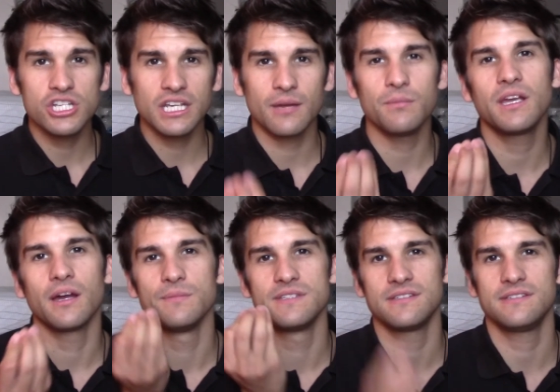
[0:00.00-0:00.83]
can
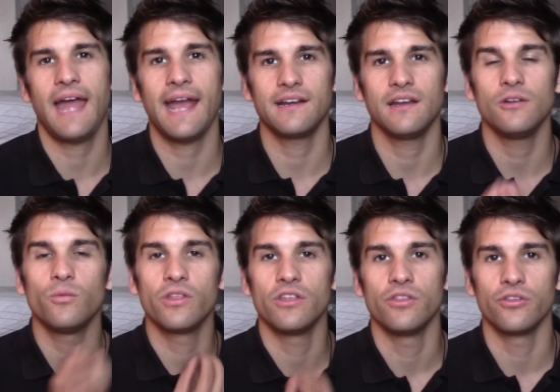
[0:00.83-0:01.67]
become stagnant
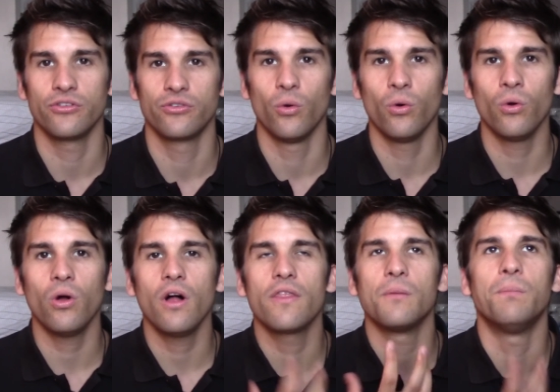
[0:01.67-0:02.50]
within the
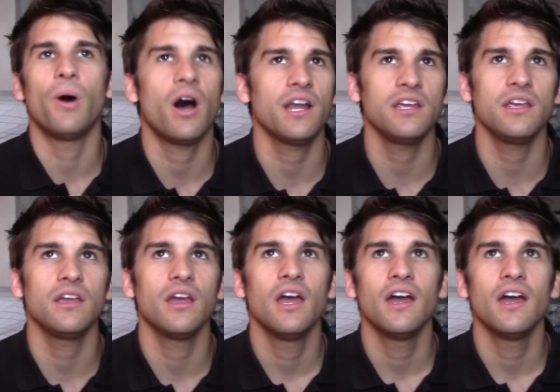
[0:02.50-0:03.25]
soul, the body,